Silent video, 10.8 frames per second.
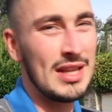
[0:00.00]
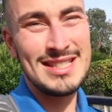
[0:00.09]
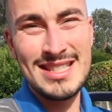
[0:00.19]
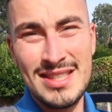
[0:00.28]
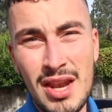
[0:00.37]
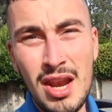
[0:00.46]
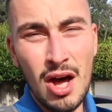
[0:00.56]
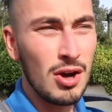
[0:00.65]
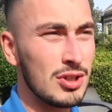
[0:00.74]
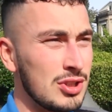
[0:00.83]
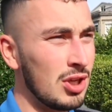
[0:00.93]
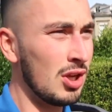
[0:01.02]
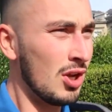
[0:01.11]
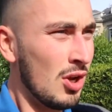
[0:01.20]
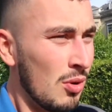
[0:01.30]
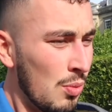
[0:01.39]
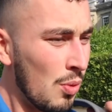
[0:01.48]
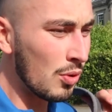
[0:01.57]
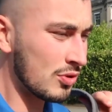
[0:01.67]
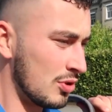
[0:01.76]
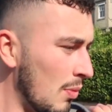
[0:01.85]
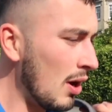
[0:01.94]
this is the last walk
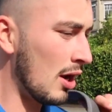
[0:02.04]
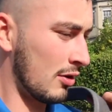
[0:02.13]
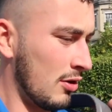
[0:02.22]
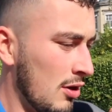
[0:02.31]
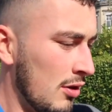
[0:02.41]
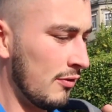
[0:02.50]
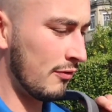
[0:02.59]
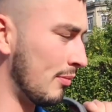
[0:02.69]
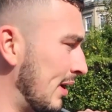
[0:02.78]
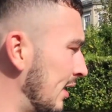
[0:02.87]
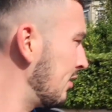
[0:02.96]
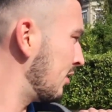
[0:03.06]
to work for me.